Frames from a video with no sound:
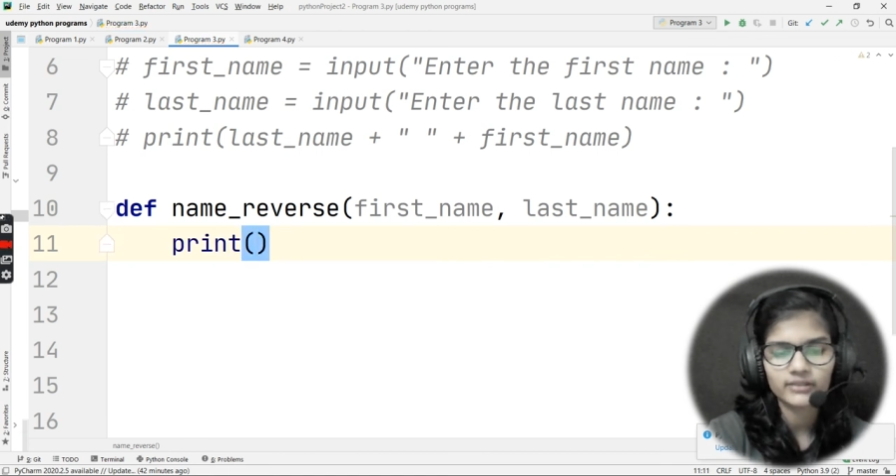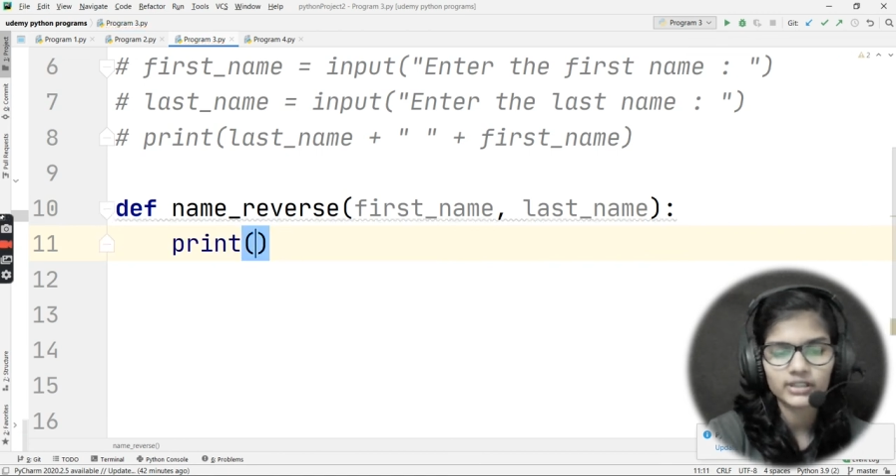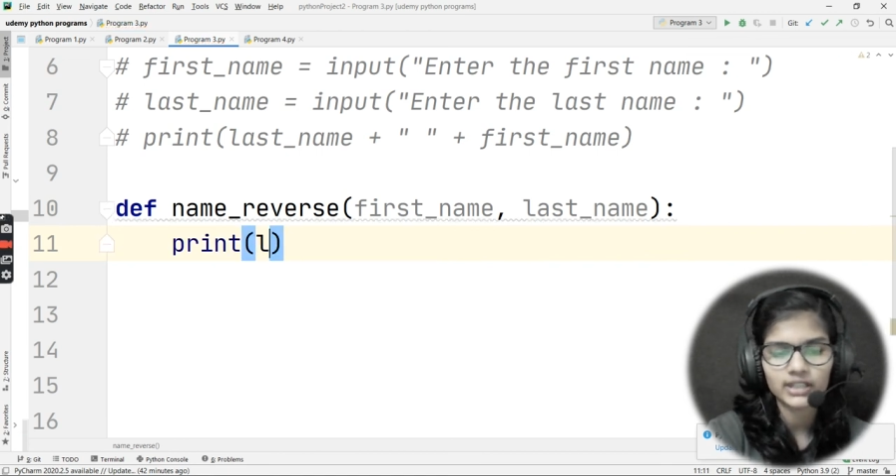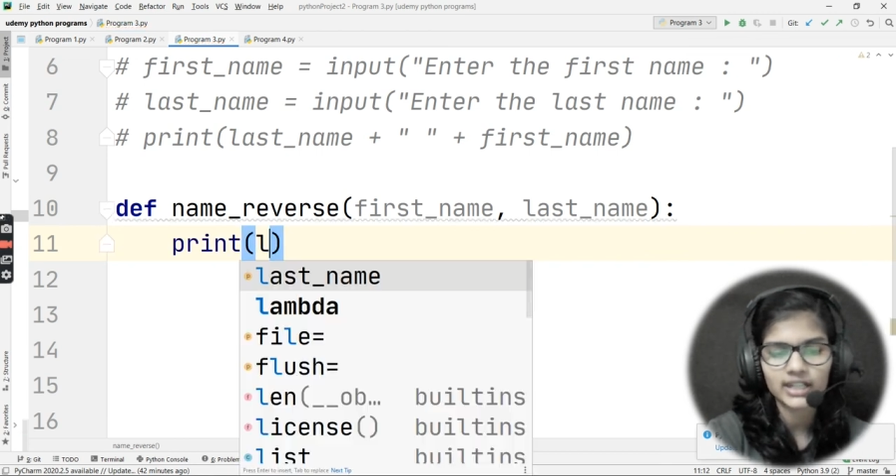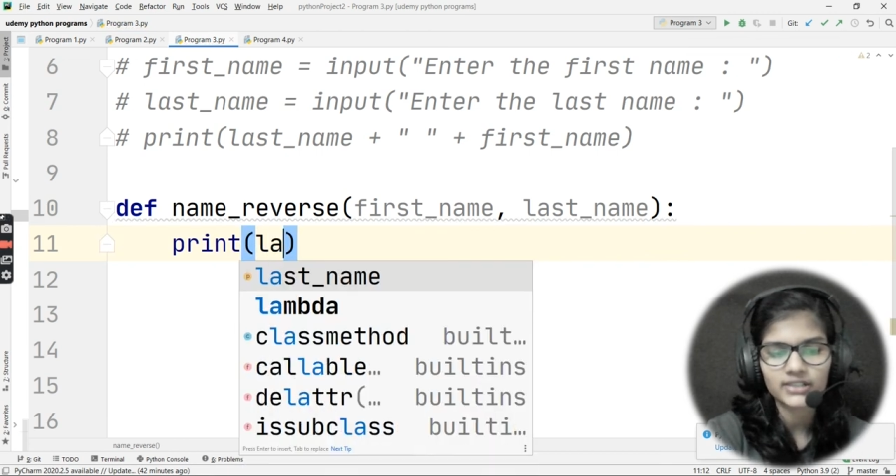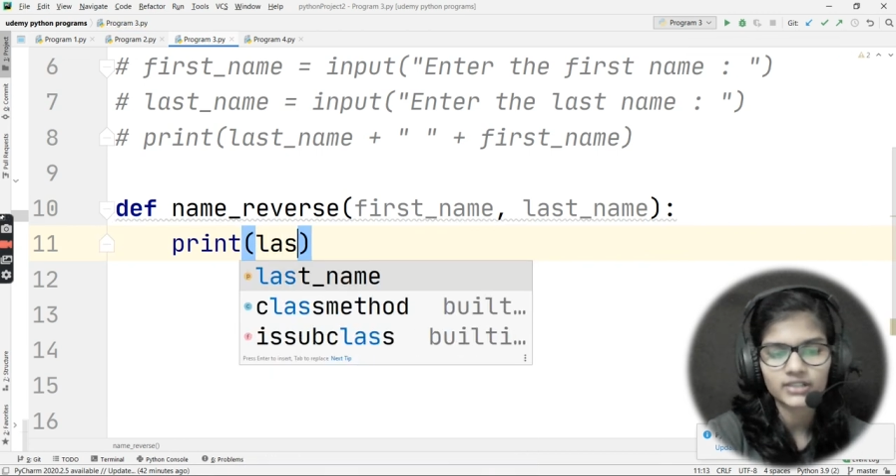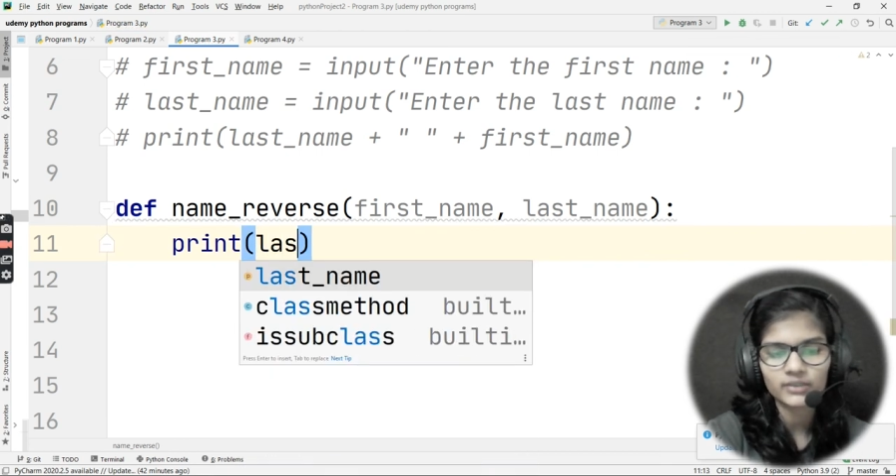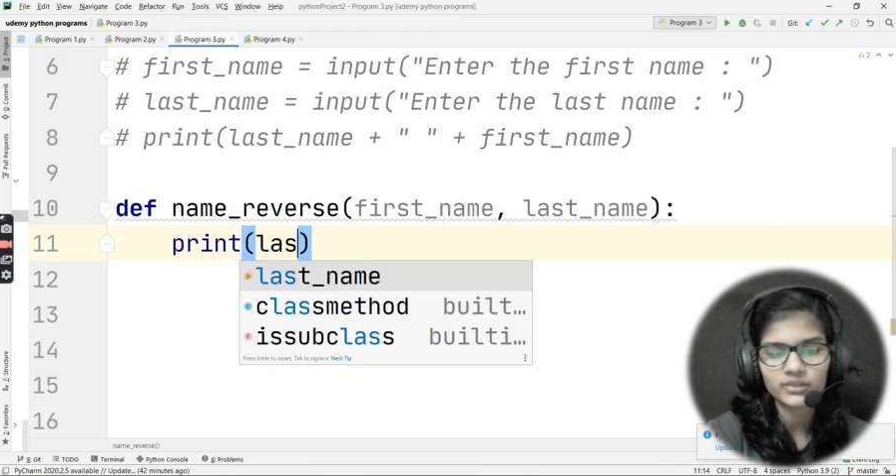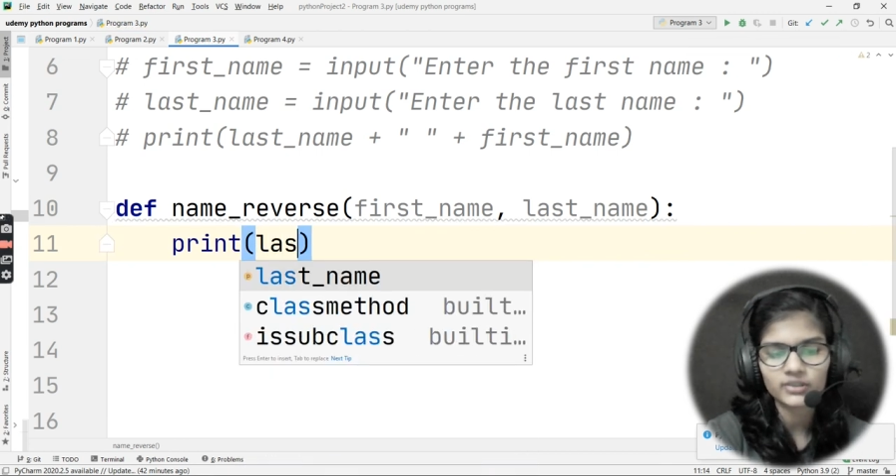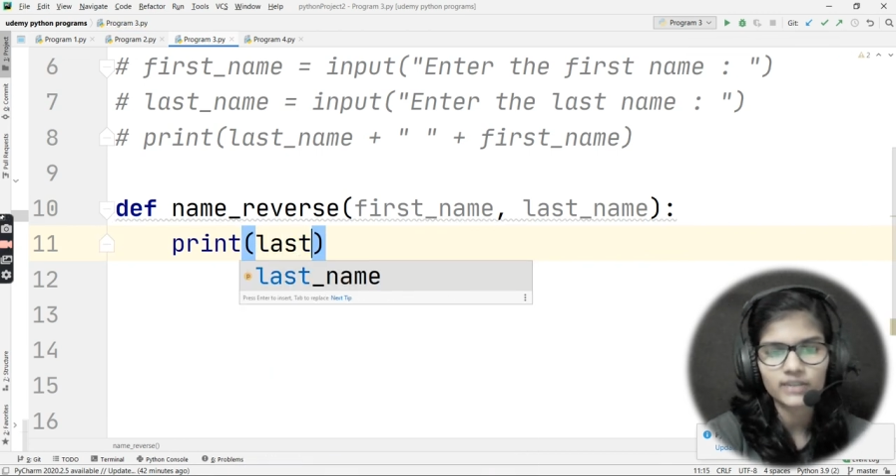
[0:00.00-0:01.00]
written last
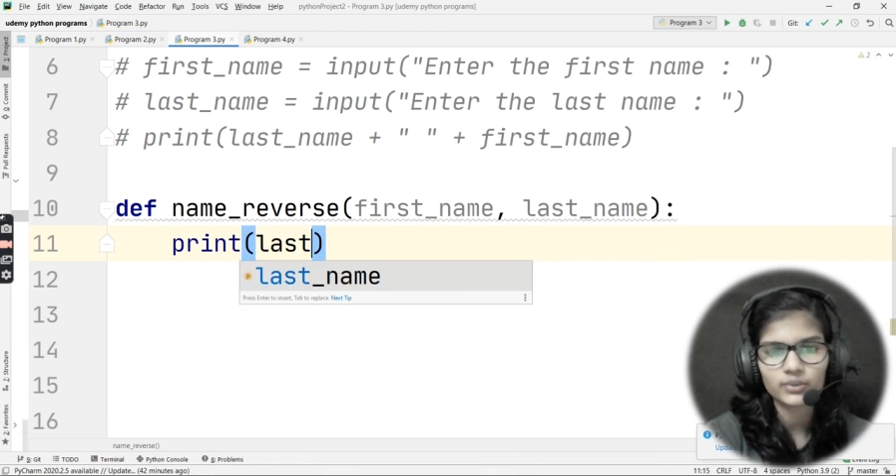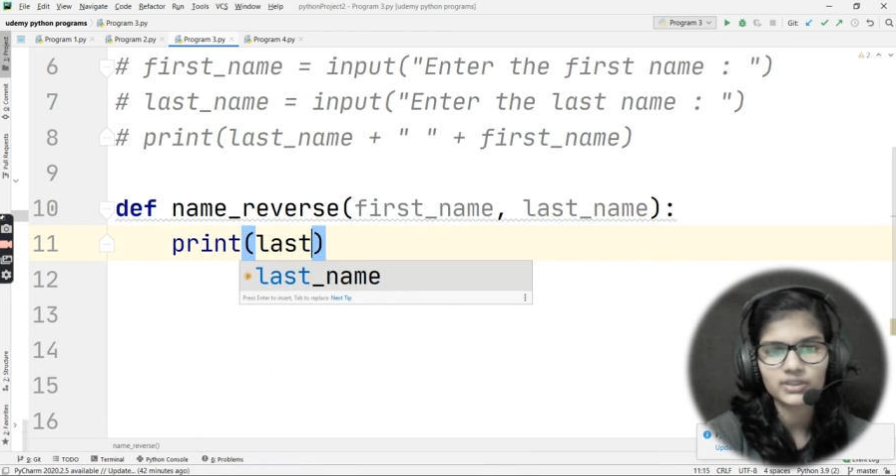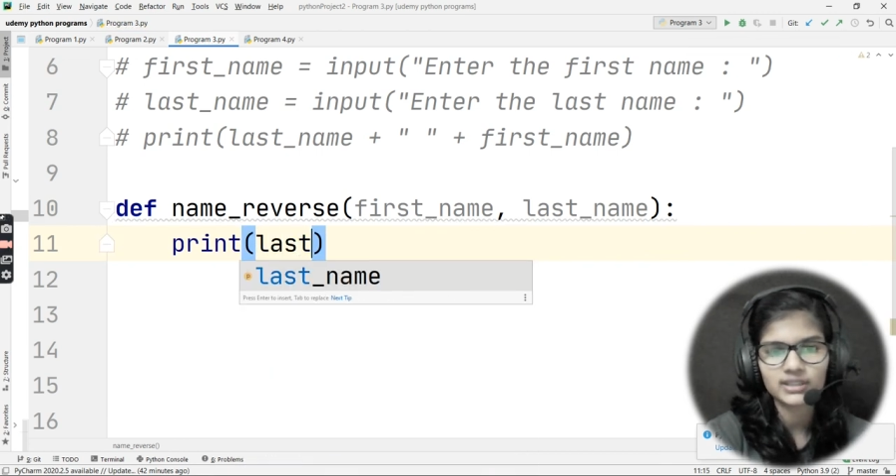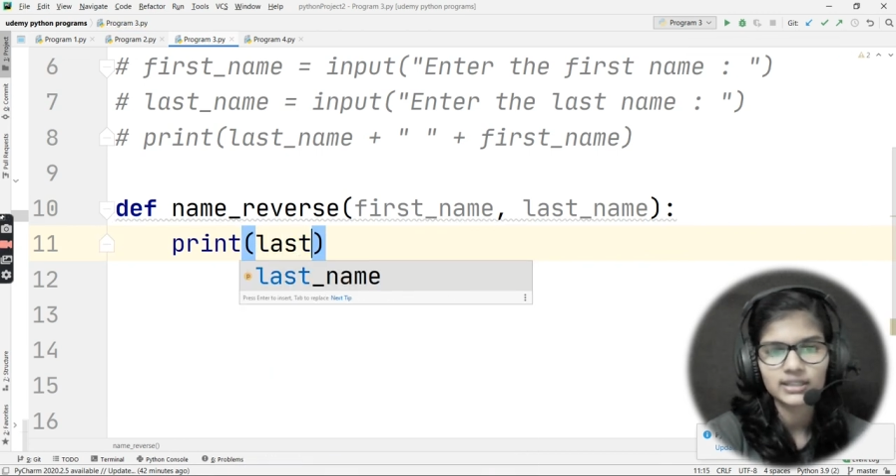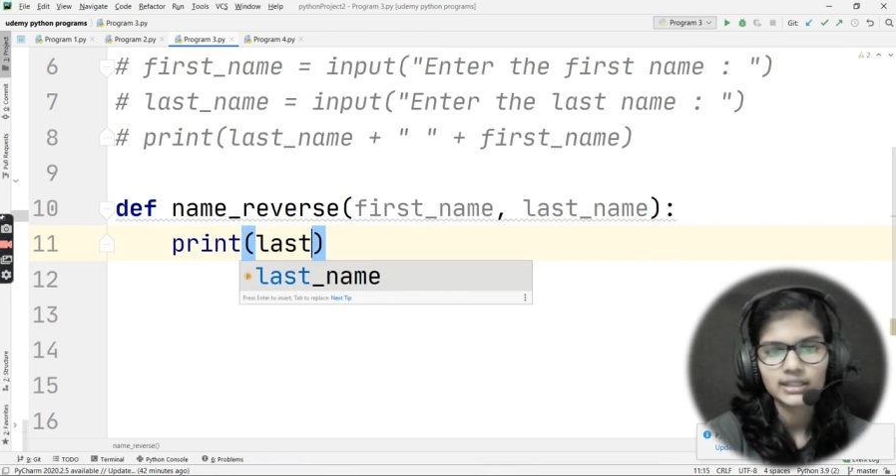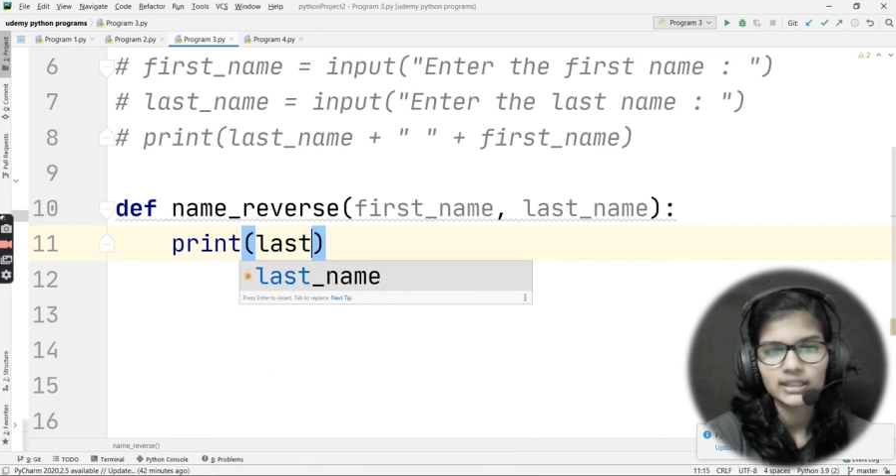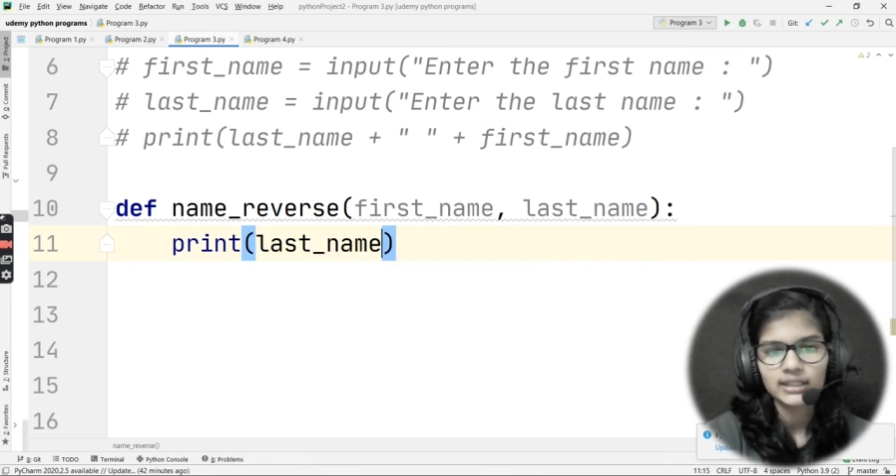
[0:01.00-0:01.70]
time. So that was